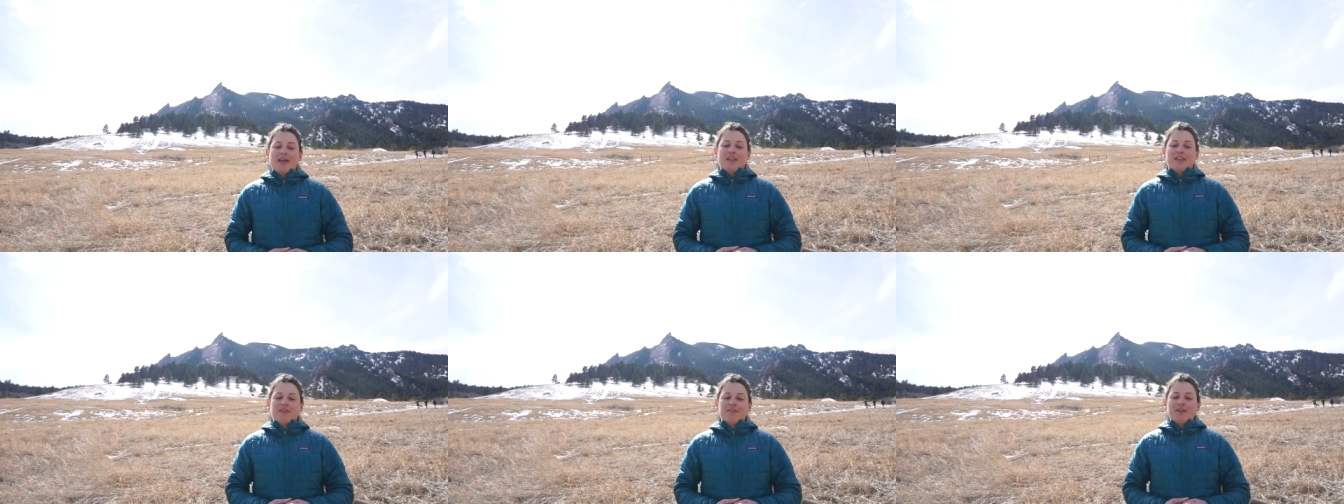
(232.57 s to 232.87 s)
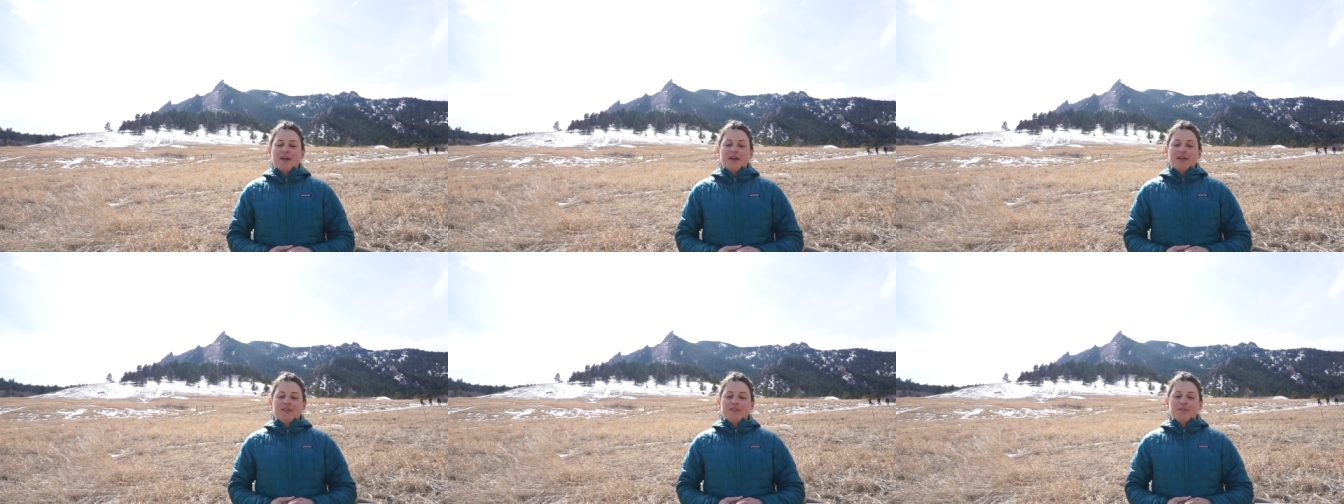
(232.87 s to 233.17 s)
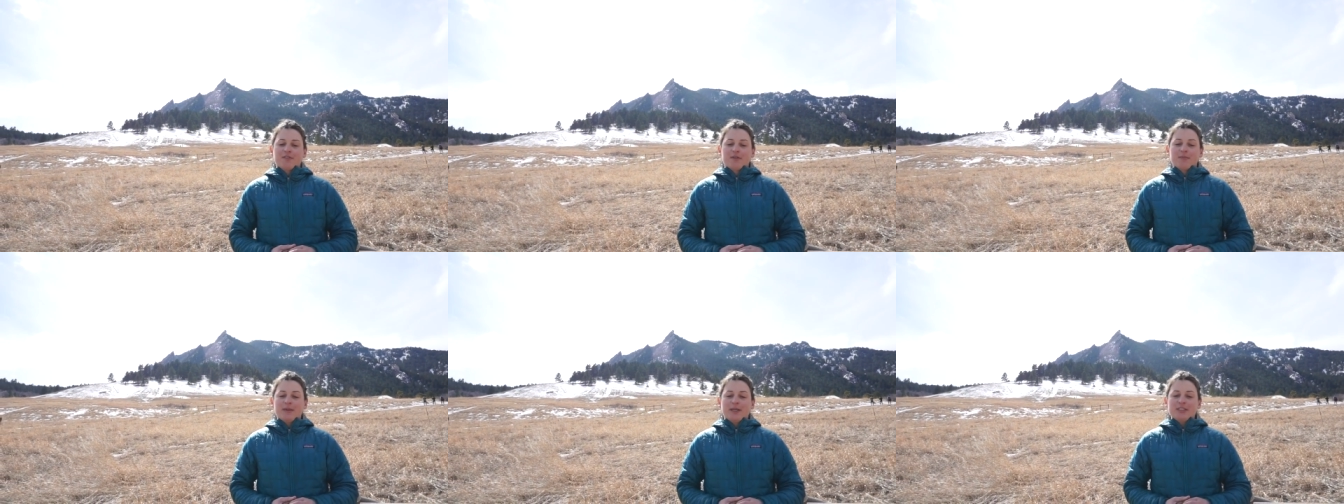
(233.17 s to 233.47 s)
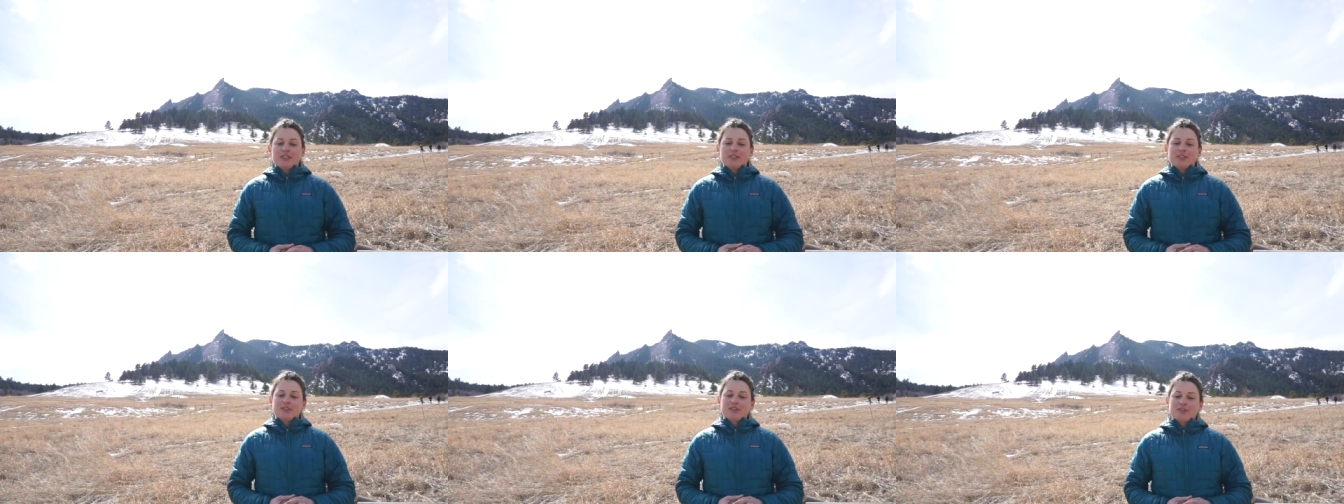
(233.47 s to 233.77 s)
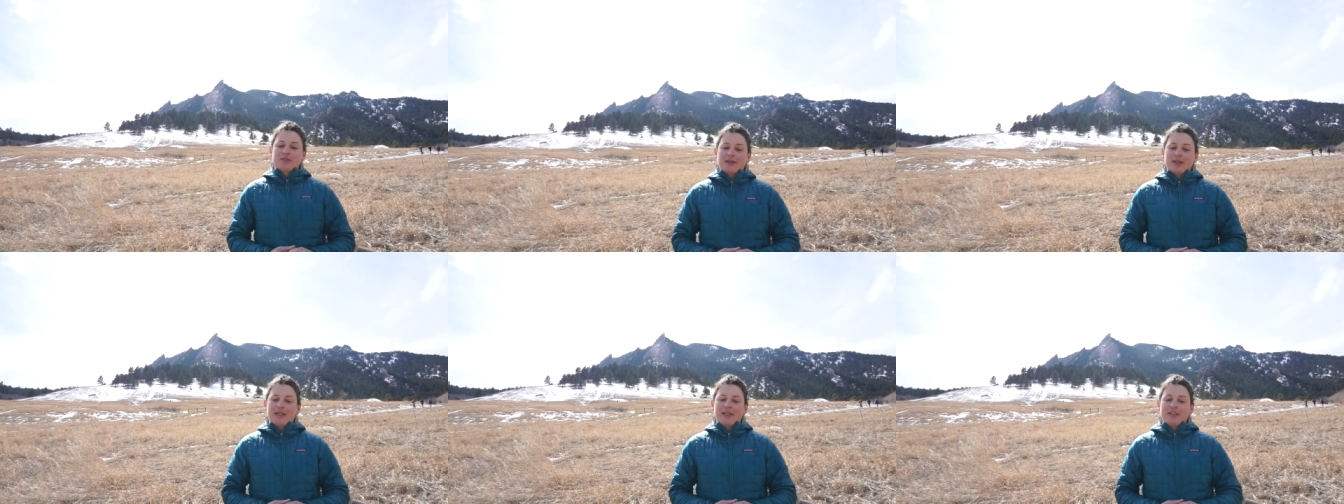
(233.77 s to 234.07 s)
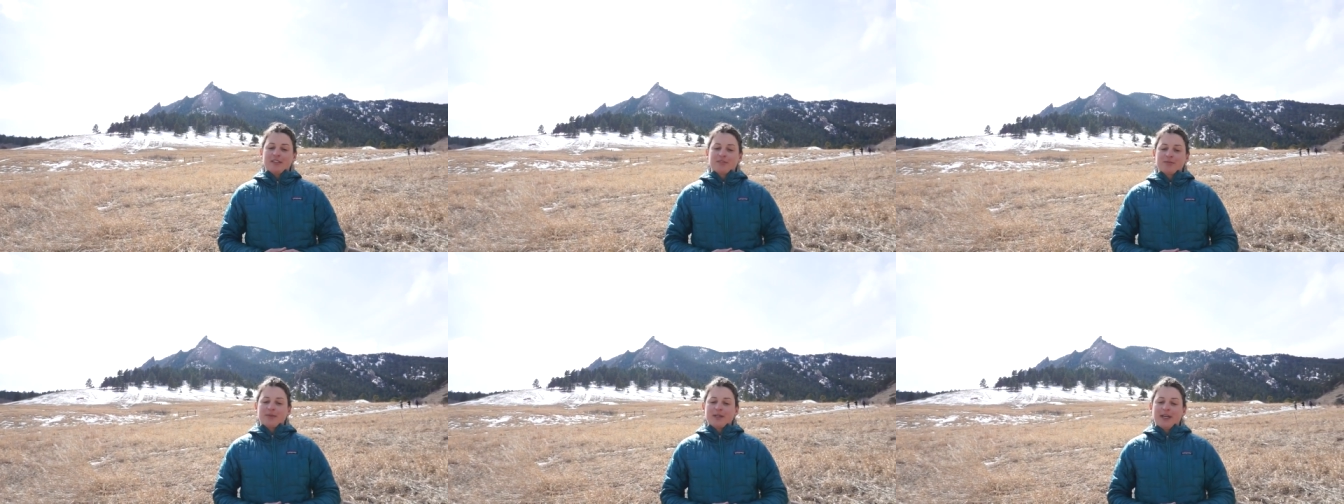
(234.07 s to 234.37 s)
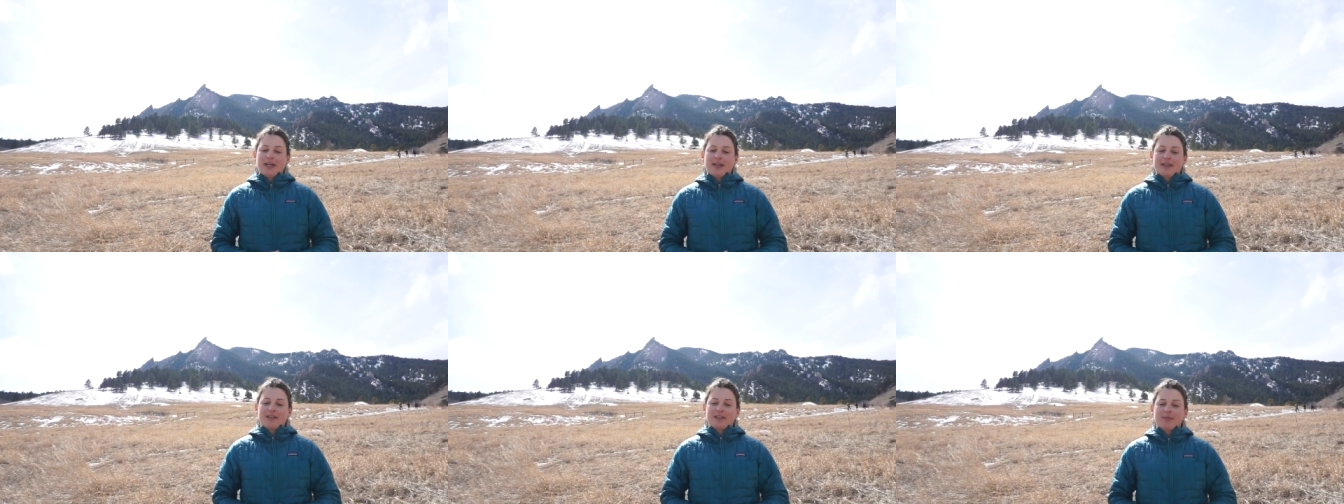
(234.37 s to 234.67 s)
The fountain formation's grains
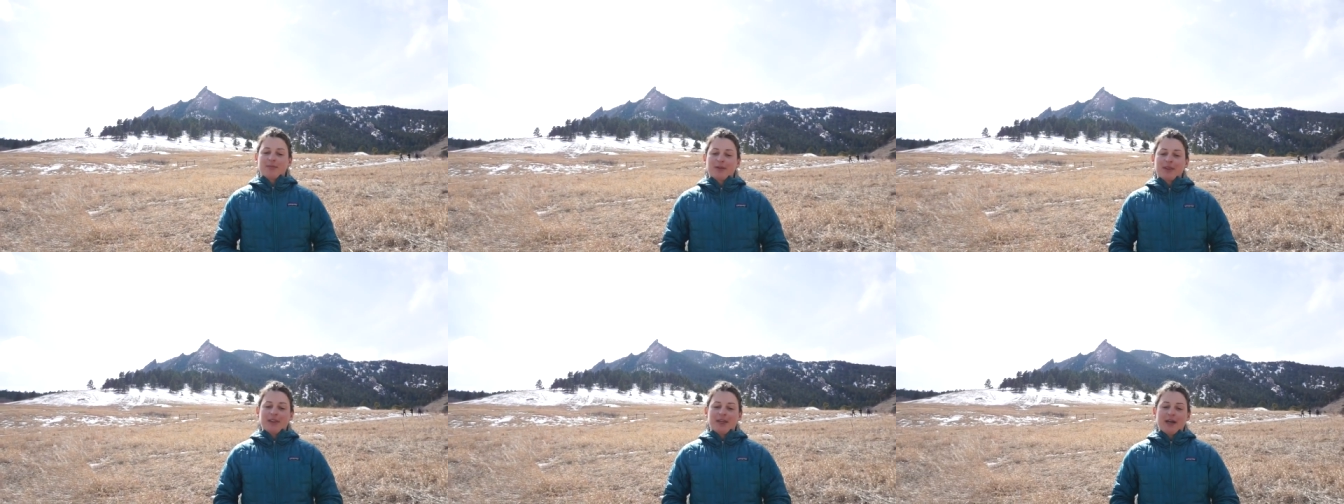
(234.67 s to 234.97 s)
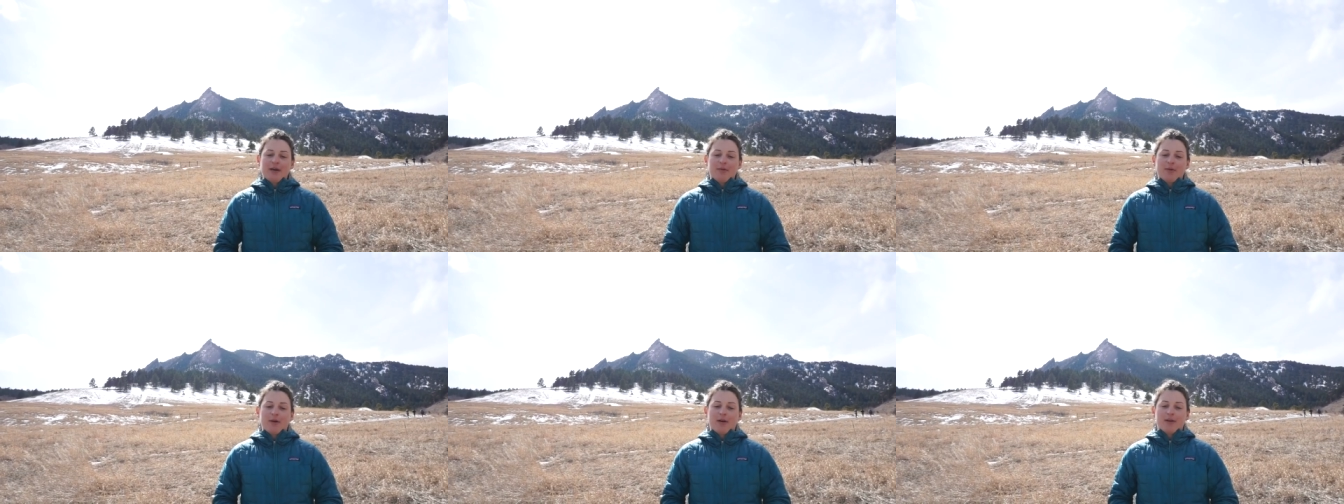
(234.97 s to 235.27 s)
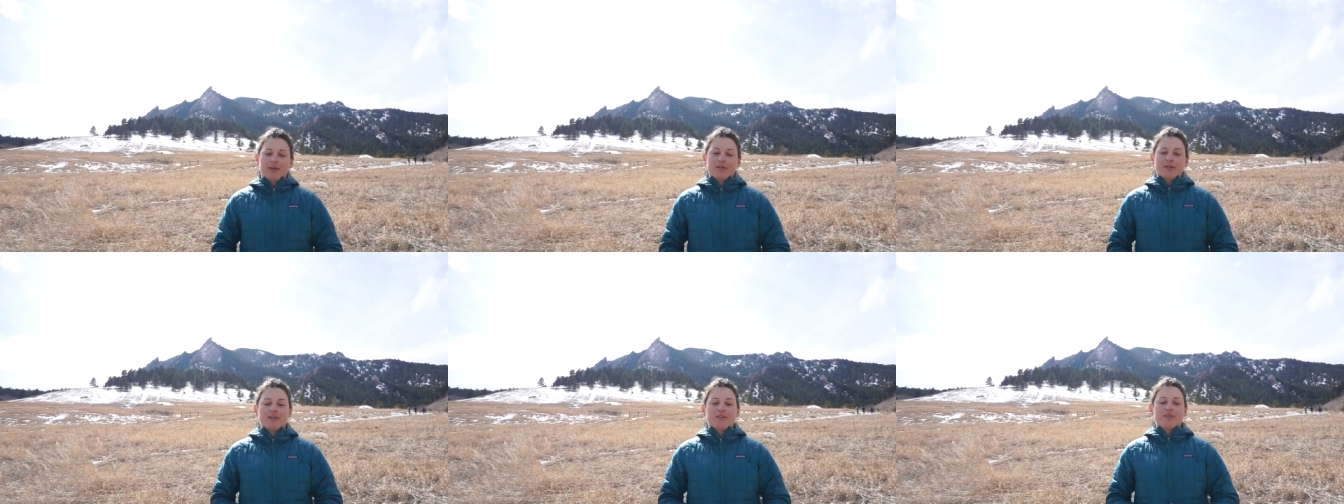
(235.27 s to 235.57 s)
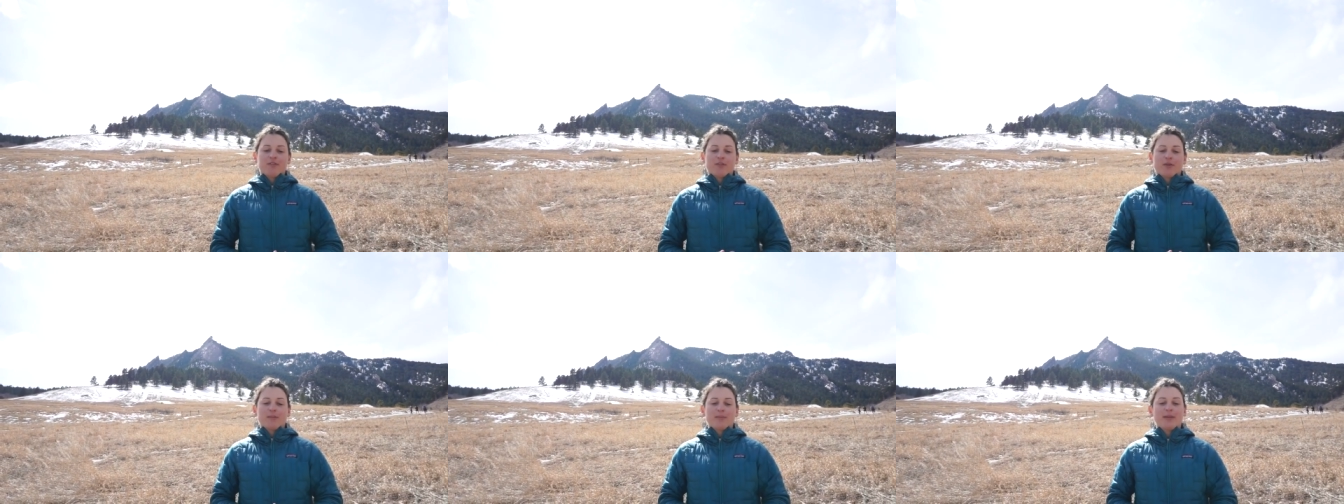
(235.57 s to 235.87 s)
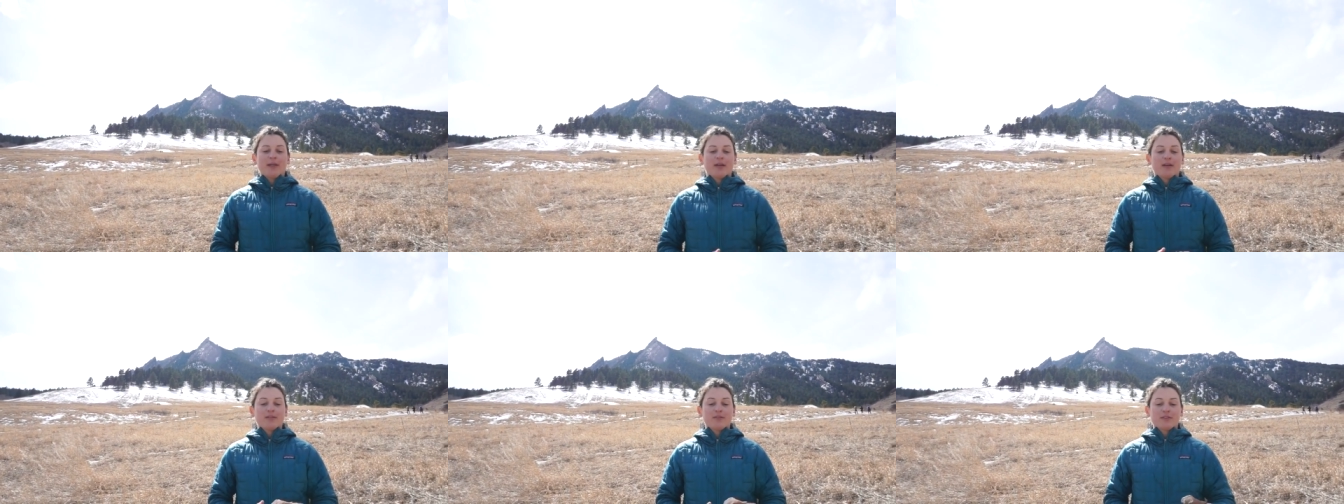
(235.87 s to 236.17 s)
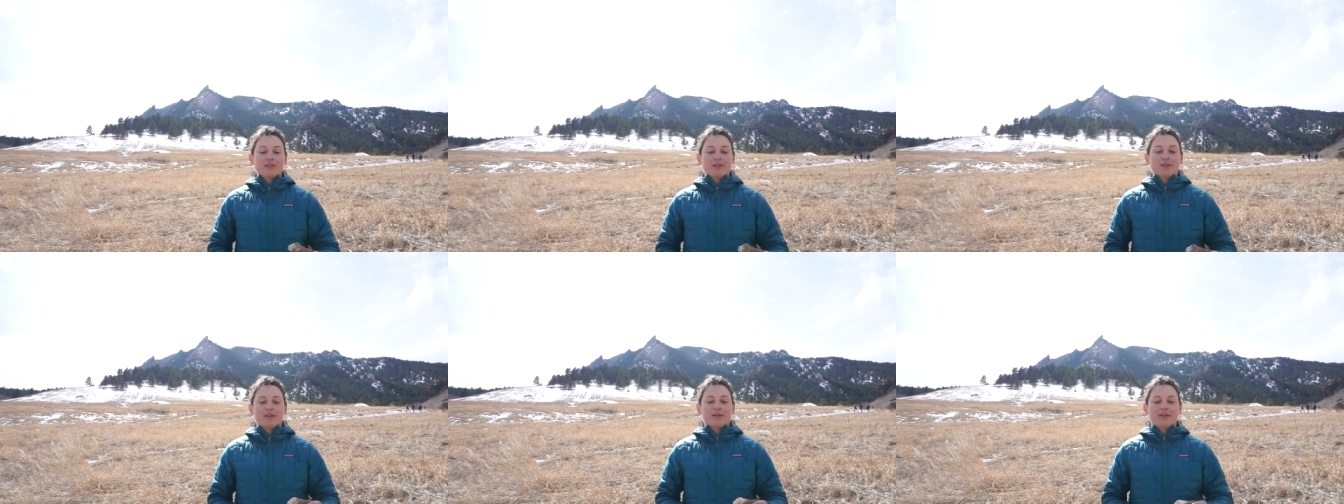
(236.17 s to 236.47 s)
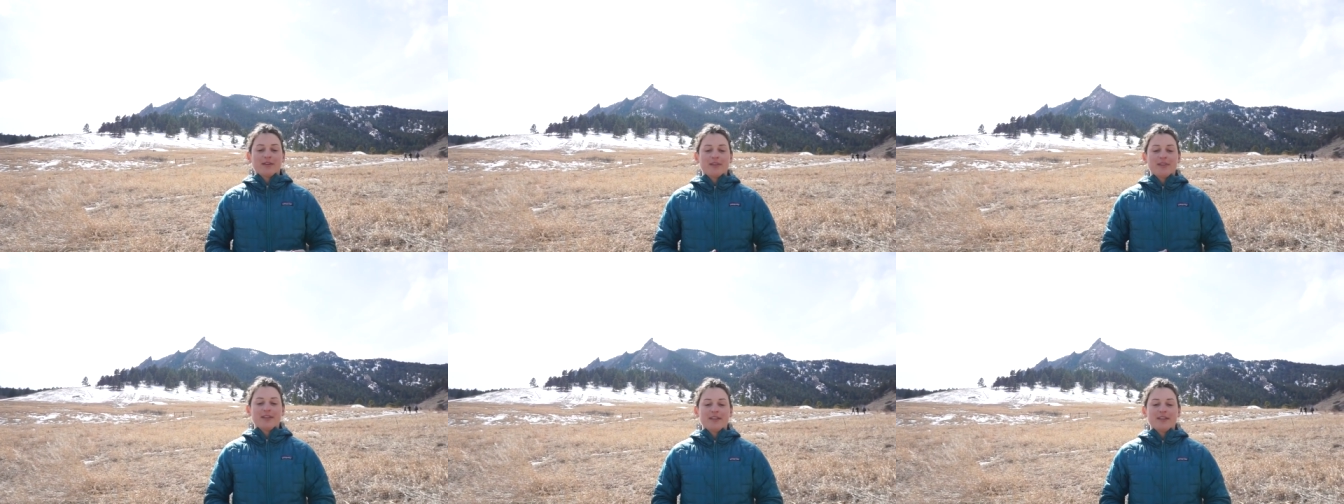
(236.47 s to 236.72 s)
reacted with that water to form the aldura